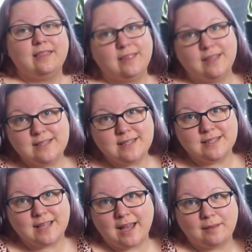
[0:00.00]
This is
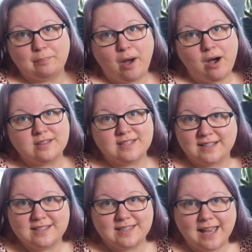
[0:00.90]
like part
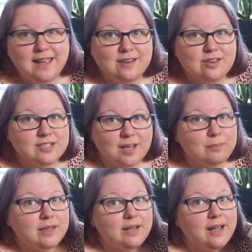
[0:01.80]
16 or
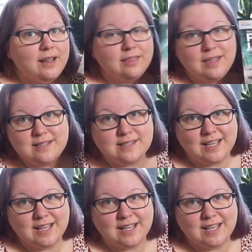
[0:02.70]
something in this